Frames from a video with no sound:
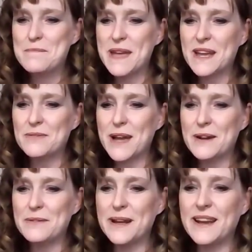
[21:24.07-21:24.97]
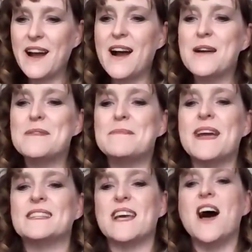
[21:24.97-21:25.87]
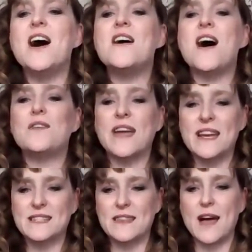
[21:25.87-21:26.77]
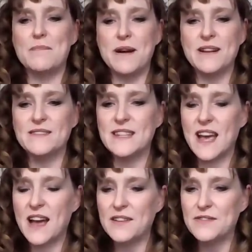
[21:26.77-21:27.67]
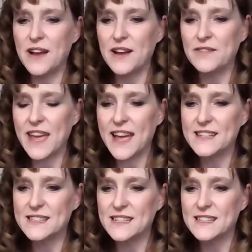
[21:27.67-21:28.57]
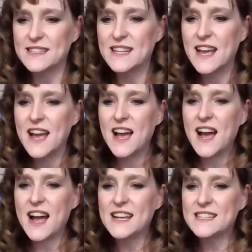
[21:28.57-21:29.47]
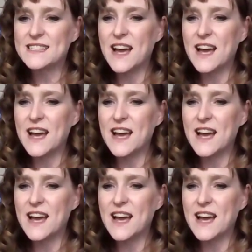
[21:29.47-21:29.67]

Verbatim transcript: Big red one, Army base. Oh, okay, so that part of, of, of Kansas. I